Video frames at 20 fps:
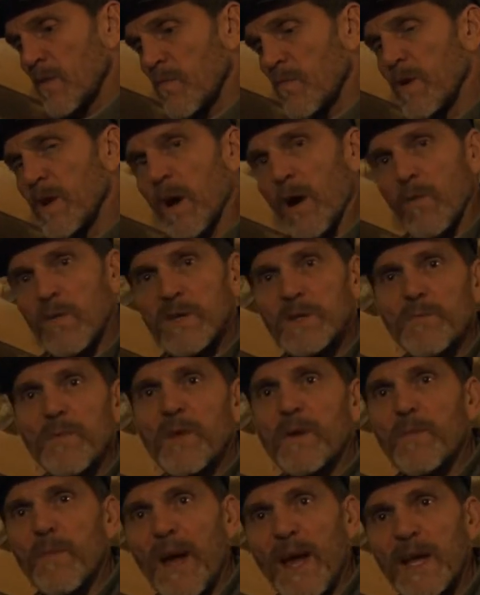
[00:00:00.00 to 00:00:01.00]
we always
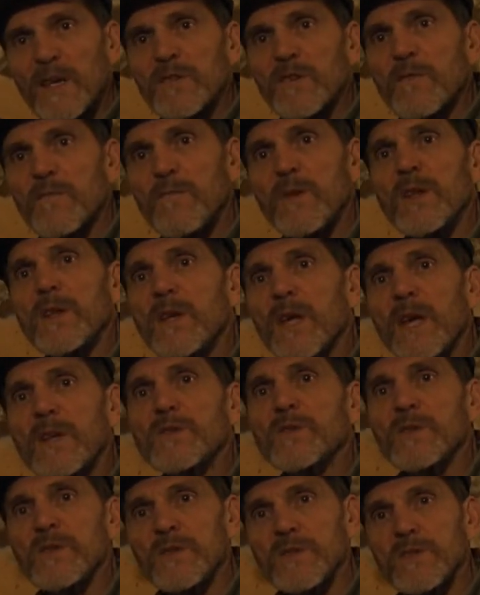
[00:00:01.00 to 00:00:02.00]
put a passive
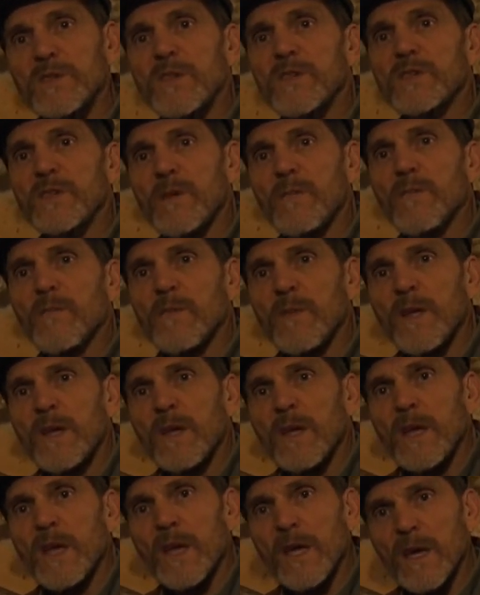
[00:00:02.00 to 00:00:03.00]
mitigation system
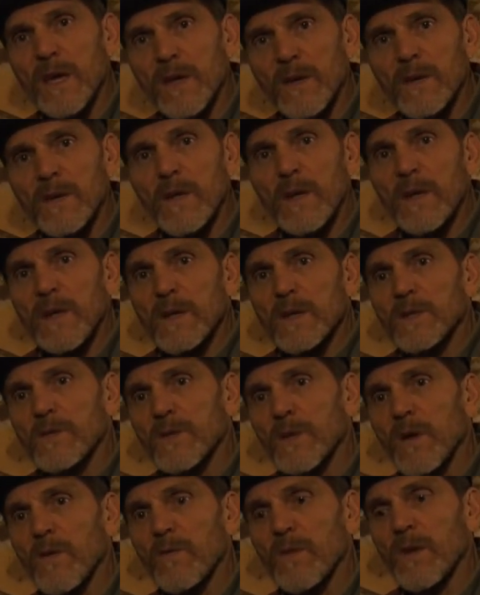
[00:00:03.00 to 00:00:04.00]
in,
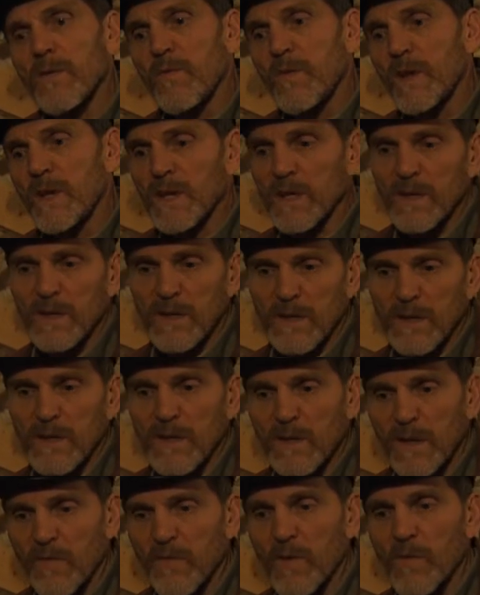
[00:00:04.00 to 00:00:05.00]
so that we can,
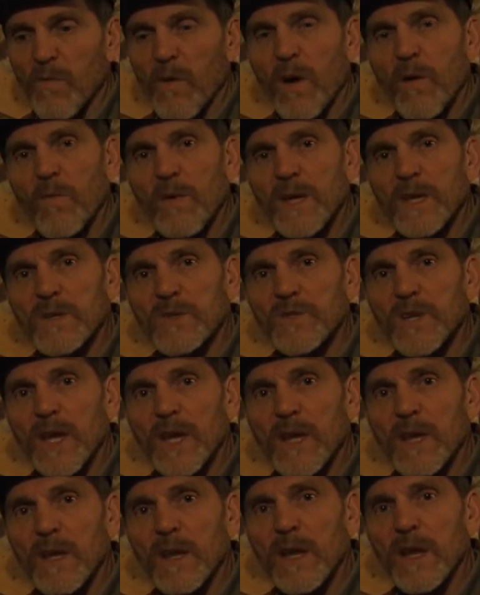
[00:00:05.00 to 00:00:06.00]
if we want, we can
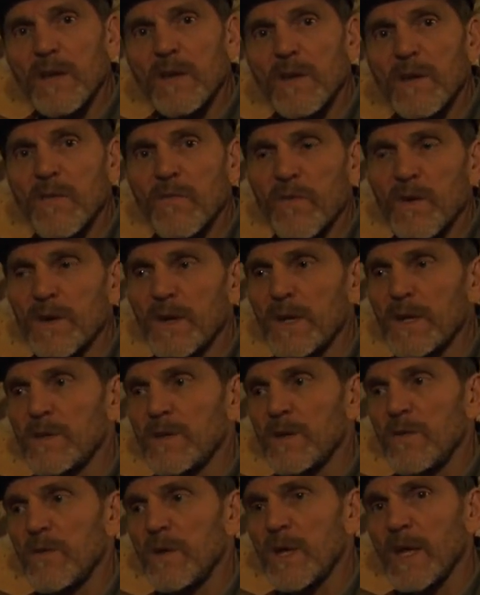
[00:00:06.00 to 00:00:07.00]
check it later, and if we need
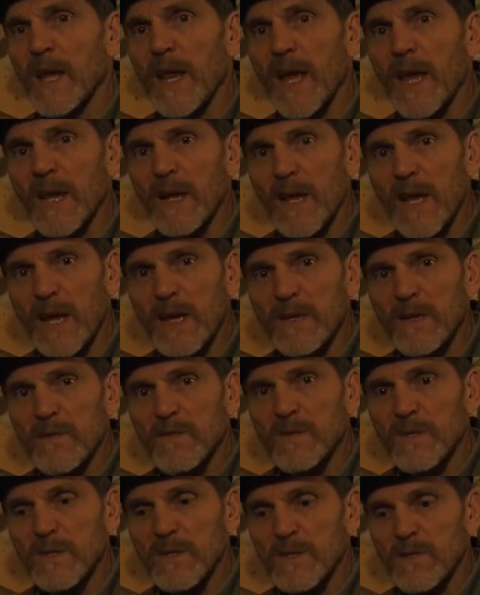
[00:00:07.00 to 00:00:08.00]
to, we can add an active
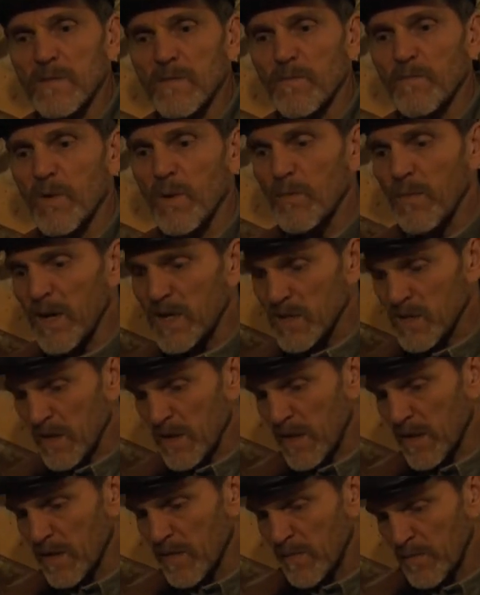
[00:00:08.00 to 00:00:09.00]
system. But
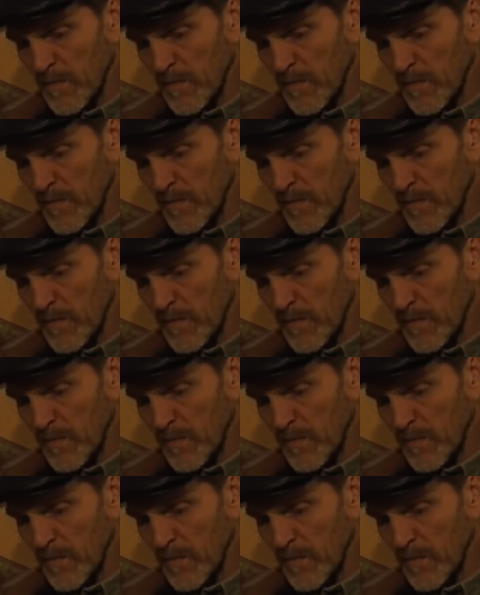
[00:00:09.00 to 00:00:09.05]
basically,